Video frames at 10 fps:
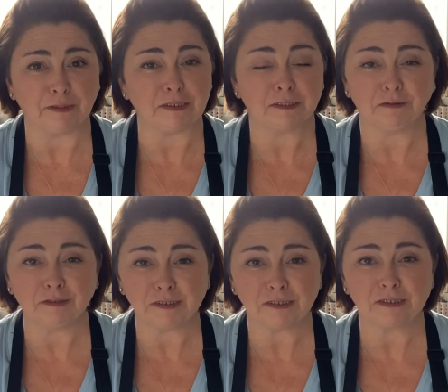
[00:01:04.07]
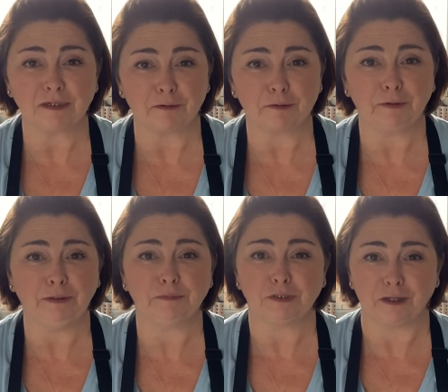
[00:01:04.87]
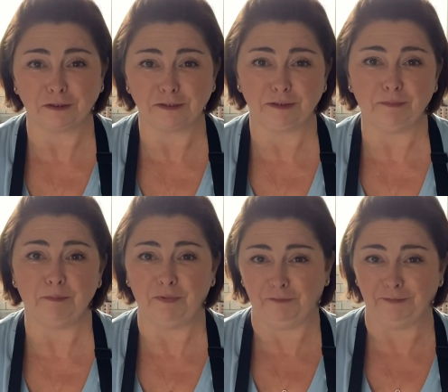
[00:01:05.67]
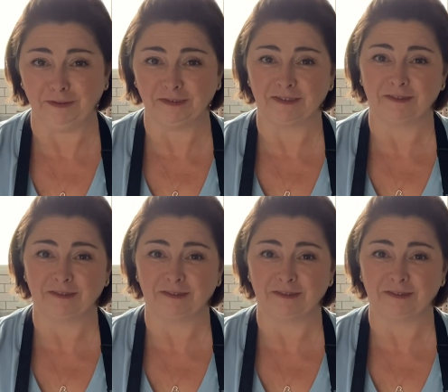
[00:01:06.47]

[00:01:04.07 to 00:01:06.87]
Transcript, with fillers: these delicious sour cream chocolate chip muffins.